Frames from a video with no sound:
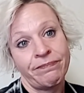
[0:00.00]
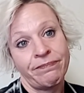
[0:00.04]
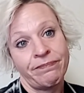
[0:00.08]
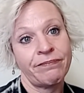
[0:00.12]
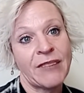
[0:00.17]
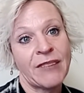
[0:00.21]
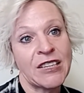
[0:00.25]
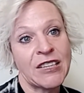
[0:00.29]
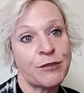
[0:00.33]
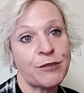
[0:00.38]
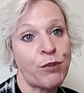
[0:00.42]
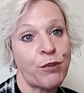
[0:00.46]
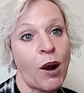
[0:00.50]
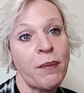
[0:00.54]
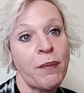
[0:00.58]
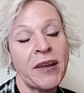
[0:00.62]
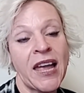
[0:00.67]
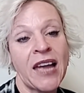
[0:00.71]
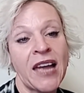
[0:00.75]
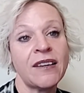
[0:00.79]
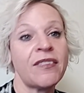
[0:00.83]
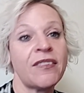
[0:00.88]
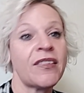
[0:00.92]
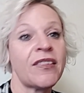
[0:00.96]
That's
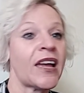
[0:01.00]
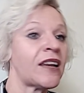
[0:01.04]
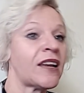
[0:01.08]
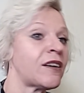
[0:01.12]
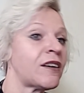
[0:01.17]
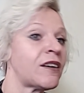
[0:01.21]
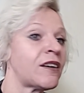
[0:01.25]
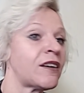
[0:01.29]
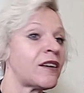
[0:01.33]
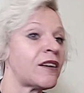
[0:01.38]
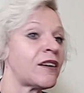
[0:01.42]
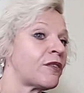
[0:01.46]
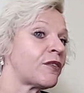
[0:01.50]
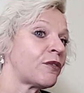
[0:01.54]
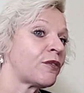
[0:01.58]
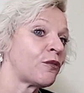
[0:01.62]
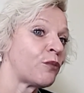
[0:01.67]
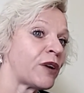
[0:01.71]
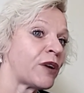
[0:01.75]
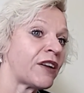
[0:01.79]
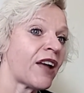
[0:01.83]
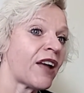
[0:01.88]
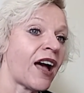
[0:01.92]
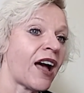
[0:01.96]
propaganda that
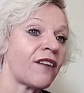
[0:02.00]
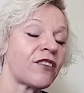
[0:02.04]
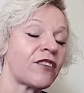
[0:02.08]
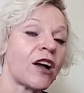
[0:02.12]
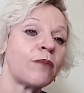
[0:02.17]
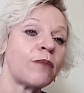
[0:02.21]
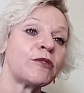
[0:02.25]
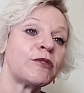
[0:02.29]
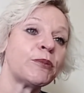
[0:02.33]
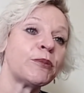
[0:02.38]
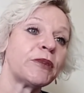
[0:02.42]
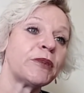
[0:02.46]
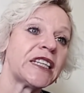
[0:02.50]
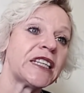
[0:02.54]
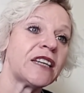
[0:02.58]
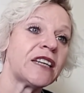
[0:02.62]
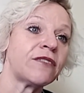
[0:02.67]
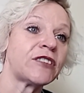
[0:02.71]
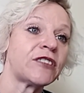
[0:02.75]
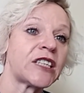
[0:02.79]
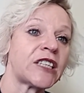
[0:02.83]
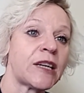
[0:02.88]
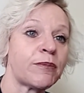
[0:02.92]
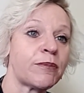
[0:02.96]
we have come to believe
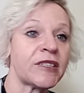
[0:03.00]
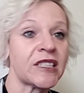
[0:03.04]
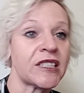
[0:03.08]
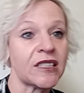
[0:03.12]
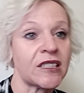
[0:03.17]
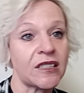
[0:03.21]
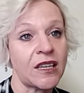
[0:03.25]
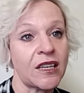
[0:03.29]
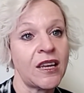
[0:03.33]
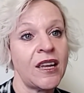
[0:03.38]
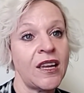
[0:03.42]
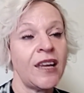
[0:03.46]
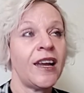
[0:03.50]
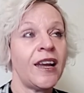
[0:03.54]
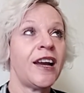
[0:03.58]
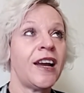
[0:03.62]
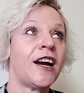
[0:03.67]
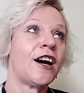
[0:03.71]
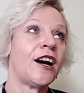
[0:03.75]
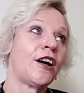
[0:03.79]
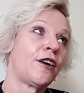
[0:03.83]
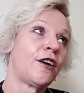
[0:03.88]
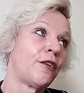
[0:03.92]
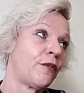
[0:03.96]
to keep us in,
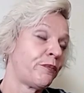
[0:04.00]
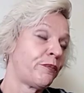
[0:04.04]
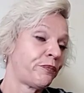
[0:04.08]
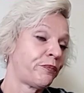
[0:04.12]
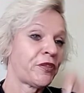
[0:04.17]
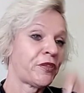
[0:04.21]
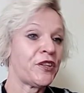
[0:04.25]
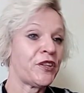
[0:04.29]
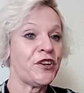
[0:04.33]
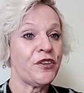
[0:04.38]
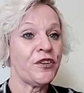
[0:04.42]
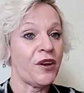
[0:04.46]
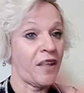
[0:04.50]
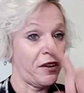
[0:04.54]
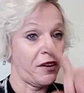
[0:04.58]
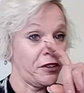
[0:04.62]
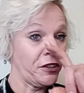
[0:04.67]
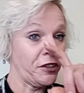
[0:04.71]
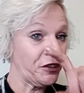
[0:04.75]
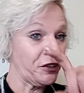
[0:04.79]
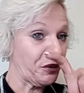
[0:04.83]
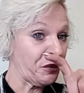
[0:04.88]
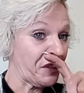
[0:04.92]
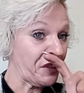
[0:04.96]
you
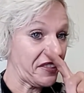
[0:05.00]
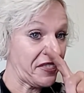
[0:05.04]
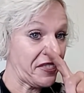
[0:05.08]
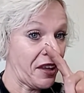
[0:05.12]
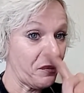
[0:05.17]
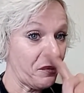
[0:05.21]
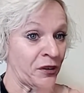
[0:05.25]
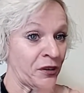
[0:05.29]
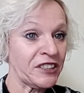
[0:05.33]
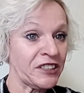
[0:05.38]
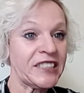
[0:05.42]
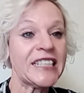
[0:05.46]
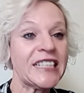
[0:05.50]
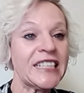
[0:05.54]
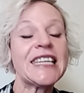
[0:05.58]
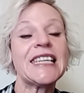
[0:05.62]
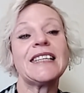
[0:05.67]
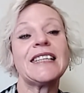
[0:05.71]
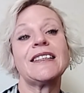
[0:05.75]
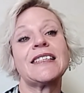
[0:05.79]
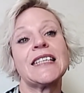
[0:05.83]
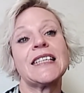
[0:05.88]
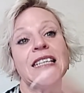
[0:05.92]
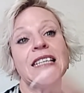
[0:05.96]
don't like that word,
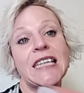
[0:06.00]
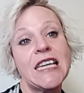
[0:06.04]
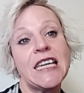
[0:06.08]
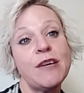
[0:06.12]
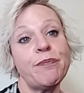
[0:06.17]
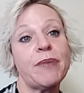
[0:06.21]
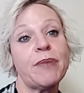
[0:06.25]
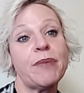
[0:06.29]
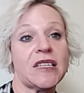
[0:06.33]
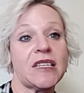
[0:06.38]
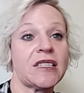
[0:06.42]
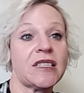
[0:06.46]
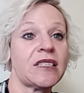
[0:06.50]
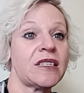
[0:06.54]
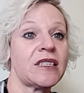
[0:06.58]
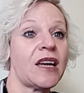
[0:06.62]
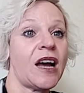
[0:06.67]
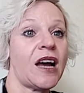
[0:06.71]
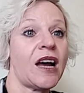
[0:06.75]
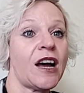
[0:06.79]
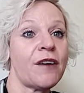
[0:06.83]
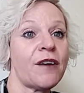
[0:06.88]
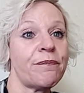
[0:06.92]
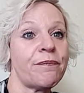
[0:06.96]
to keep us
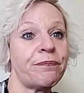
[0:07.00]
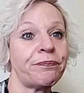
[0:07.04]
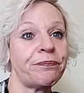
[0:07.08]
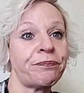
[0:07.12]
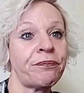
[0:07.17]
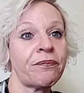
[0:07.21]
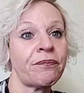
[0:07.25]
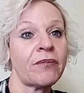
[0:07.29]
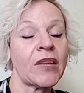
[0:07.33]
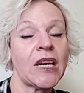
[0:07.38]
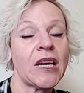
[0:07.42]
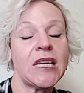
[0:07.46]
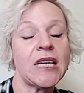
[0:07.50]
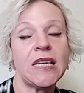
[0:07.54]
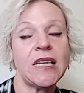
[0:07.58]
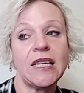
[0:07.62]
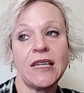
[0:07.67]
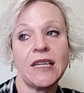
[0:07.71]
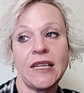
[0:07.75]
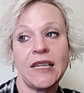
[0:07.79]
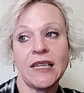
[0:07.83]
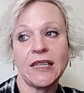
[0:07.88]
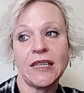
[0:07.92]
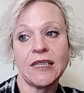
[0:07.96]

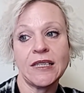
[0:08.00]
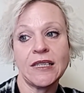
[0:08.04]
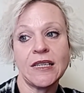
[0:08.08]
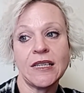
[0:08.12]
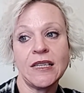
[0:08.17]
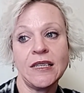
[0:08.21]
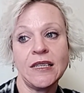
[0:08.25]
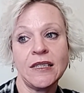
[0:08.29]
in